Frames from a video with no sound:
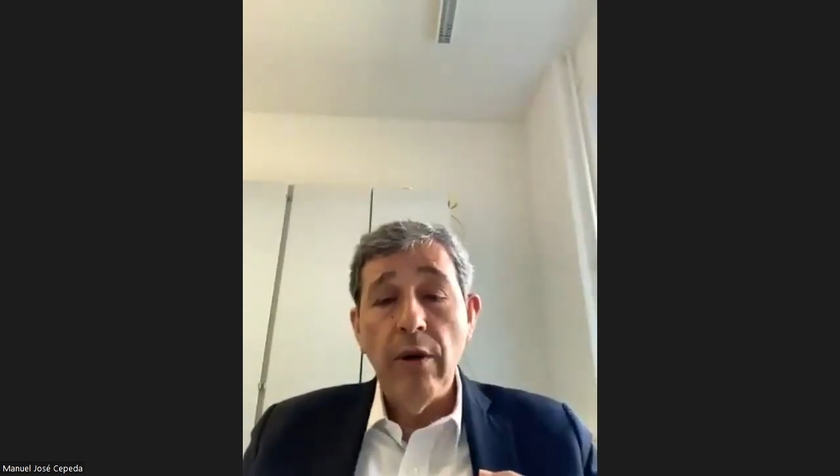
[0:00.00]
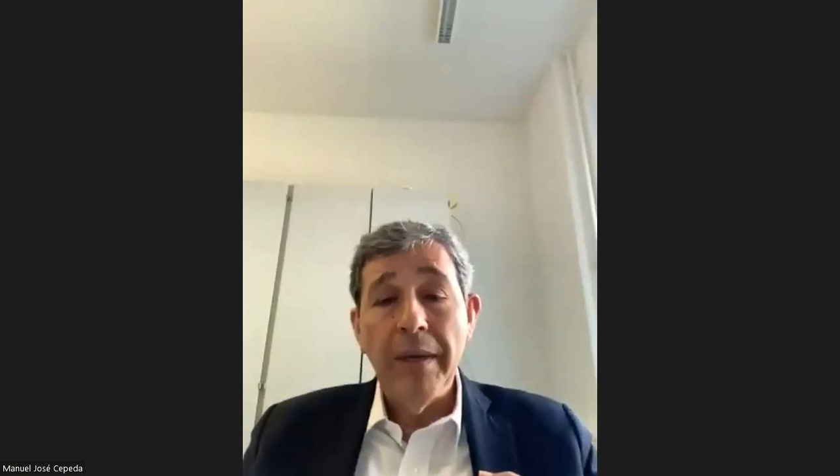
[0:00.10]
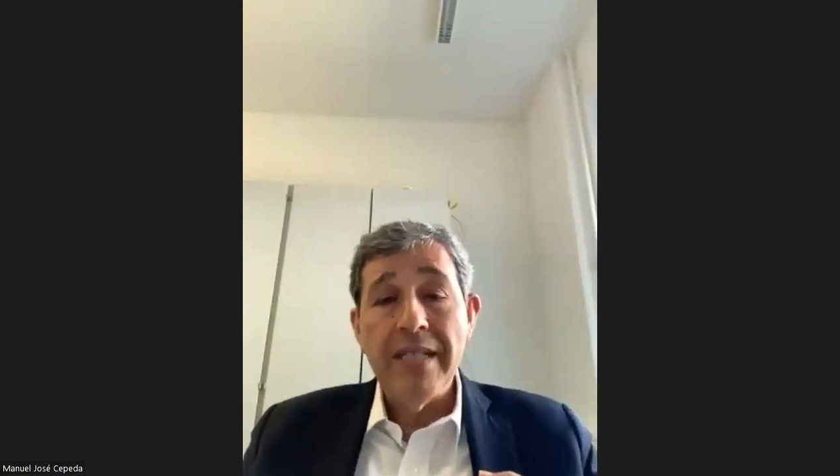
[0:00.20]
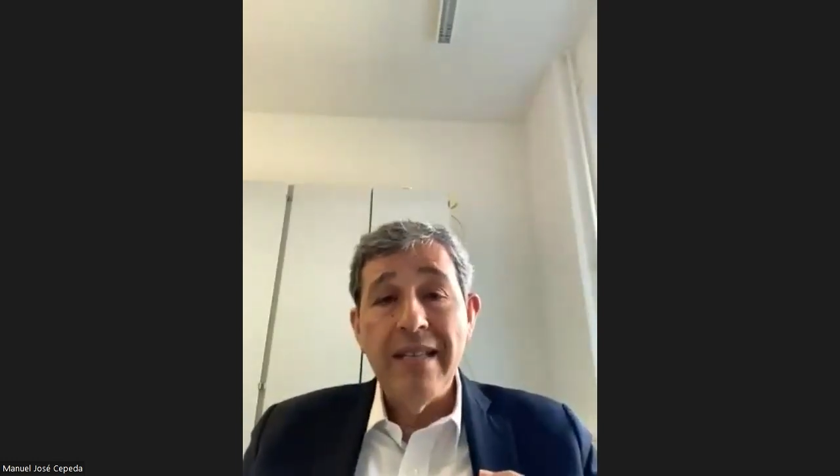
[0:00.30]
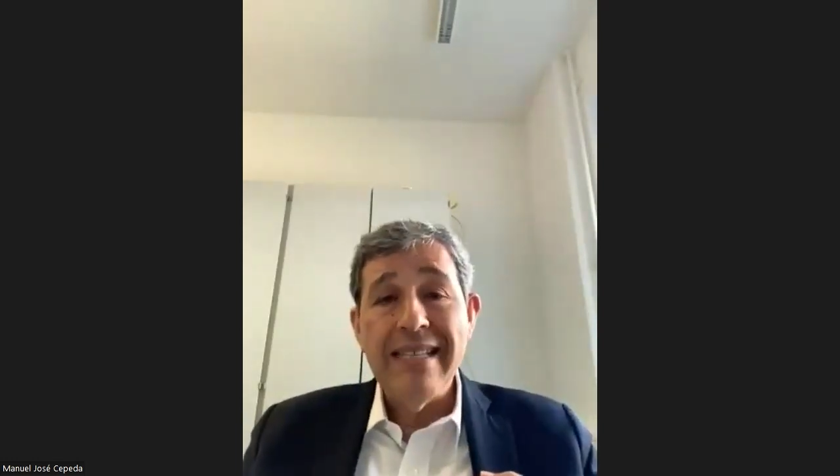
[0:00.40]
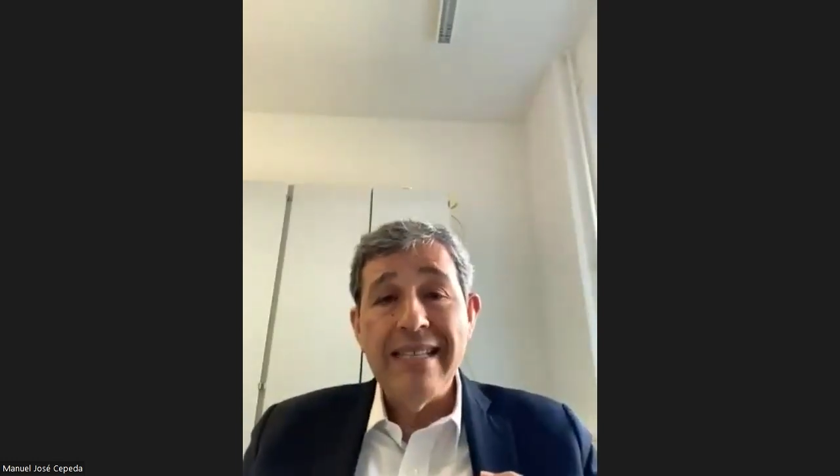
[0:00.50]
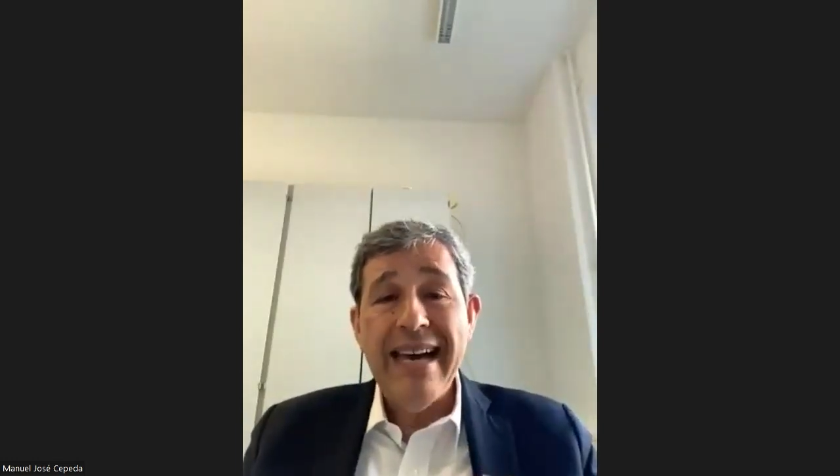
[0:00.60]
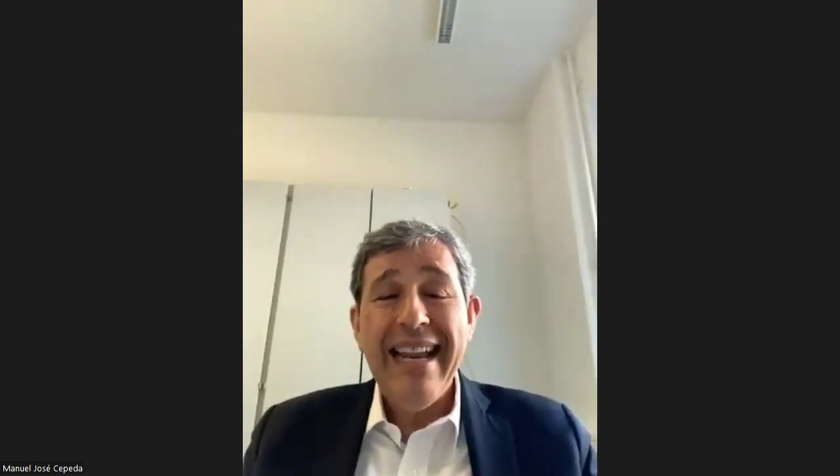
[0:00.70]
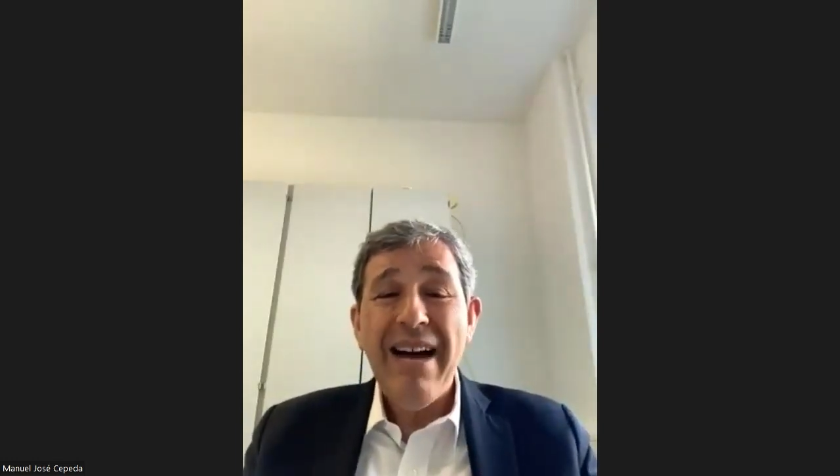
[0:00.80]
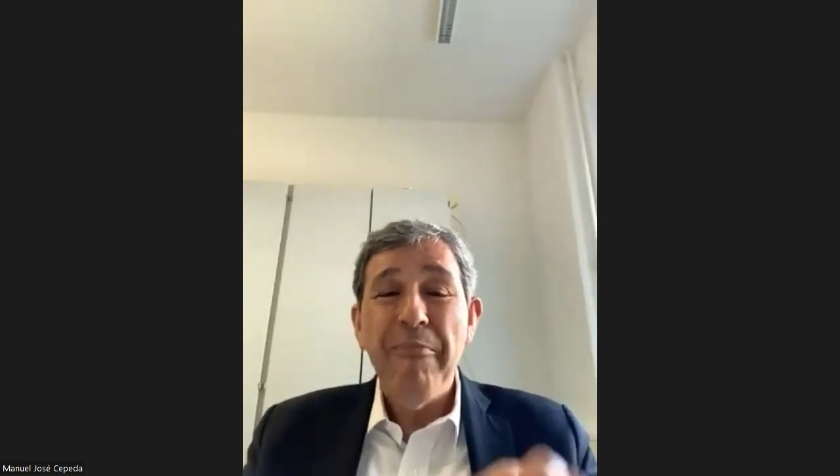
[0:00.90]
And once that
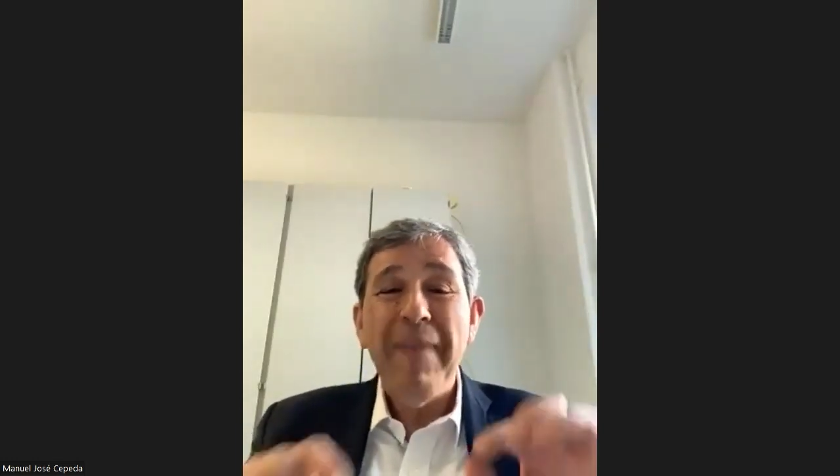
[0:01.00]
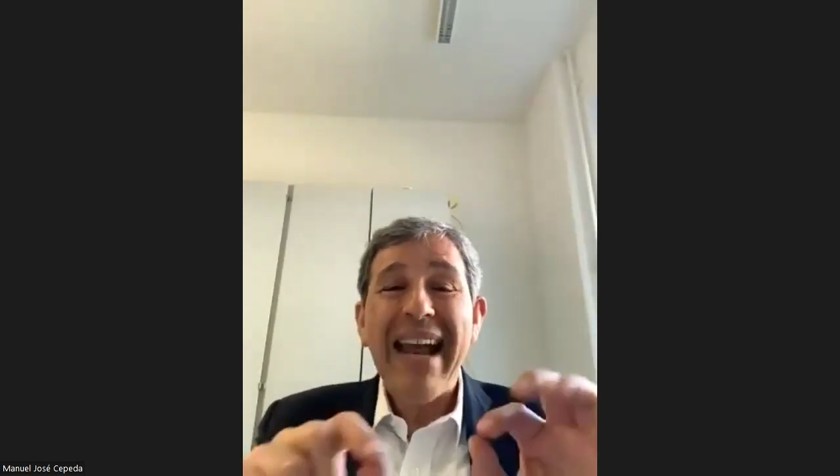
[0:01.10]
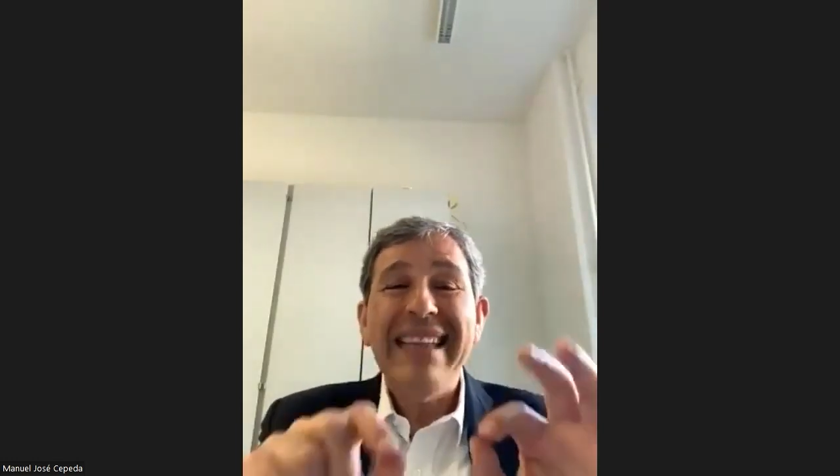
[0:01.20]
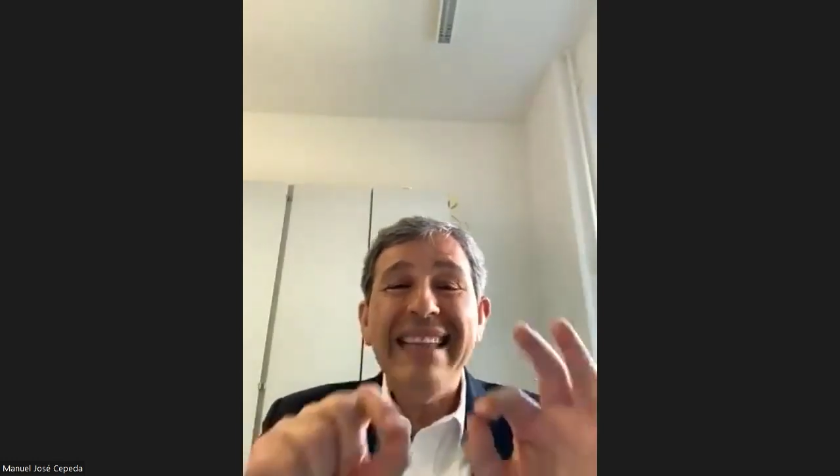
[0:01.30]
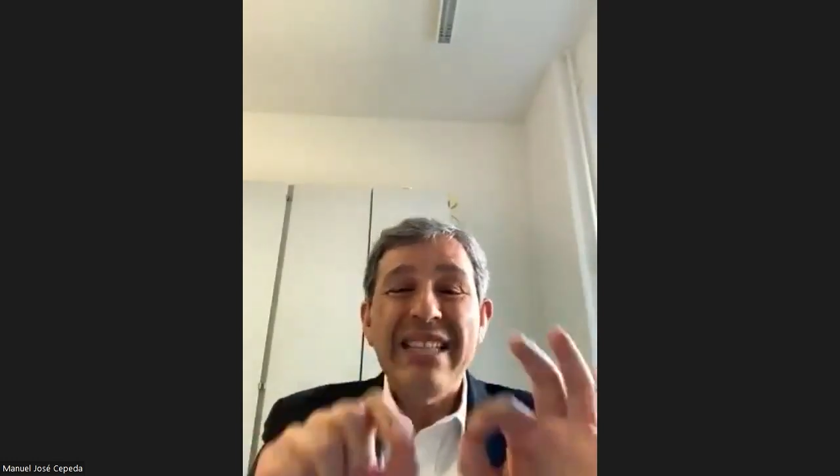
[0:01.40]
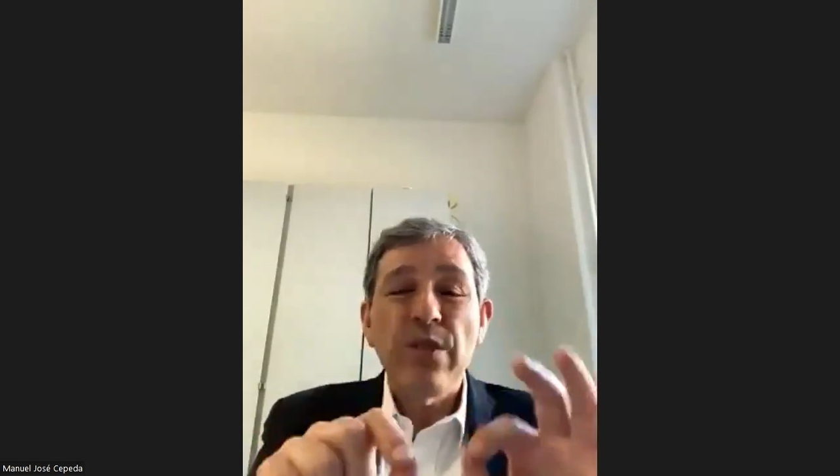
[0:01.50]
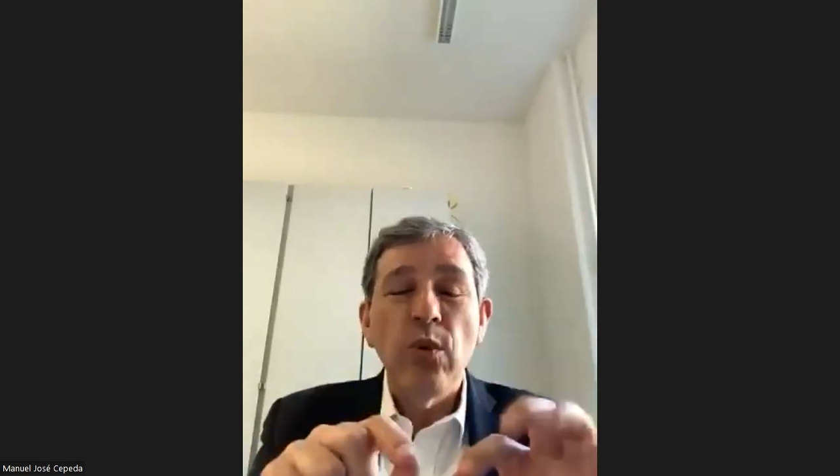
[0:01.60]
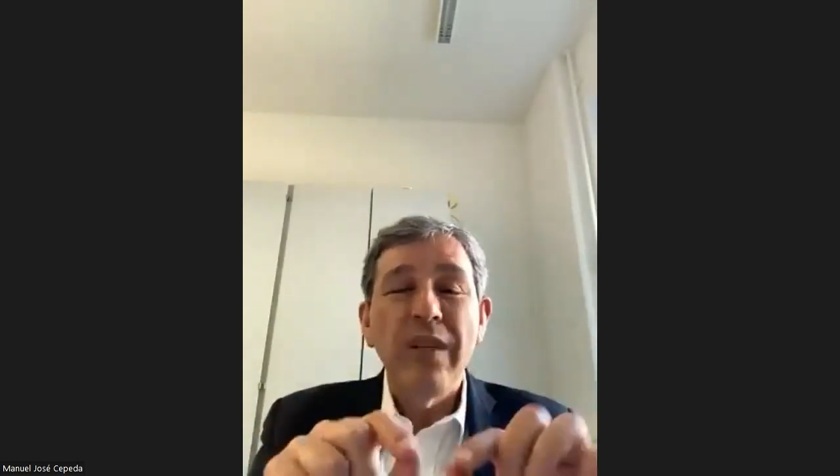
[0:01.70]
was finished, was